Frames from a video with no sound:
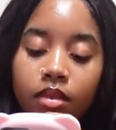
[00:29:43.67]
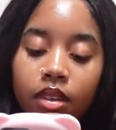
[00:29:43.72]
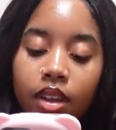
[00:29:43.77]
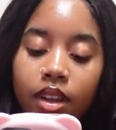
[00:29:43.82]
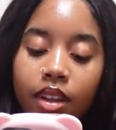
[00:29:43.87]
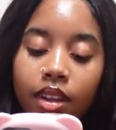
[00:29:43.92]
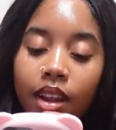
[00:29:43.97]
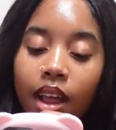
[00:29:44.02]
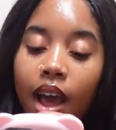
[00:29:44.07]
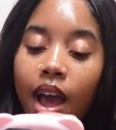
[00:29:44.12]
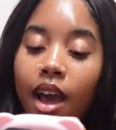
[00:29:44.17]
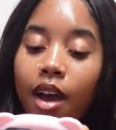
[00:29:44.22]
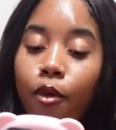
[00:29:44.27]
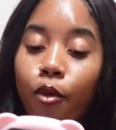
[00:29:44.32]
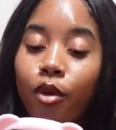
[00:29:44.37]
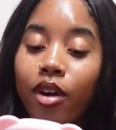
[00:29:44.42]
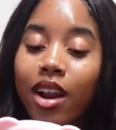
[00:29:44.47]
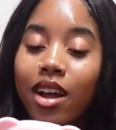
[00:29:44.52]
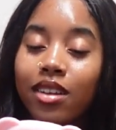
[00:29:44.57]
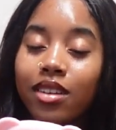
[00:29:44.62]
And
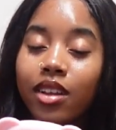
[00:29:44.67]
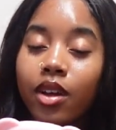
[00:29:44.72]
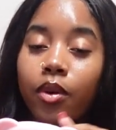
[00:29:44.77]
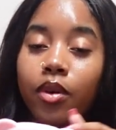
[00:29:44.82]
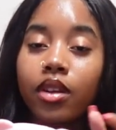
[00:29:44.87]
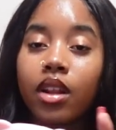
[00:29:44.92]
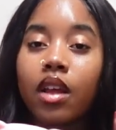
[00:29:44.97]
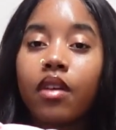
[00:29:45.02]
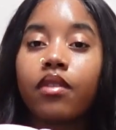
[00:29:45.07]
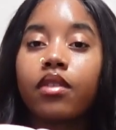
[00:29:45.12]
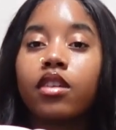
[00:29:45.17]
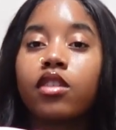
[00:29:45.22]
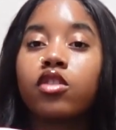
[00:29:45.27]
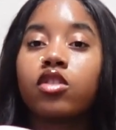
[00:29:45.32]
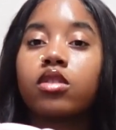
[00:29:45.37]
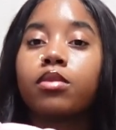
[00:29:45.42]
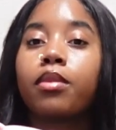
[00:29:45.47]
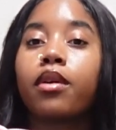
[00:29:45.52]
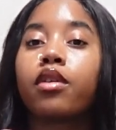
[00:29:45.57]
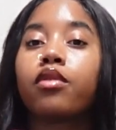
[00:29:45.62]
what I said wasn't even
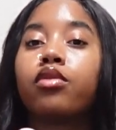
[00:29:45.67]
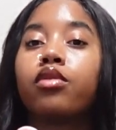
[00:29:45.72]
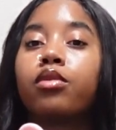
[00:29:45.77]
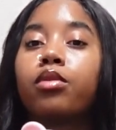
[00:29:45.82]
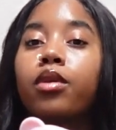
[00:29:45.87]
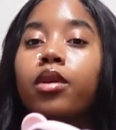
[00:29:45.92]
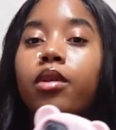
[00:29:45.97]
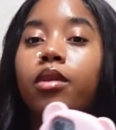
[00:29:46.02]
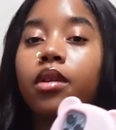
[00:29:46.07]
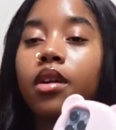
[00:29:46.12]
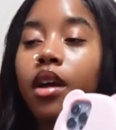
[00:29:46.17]
disrespectful, bro.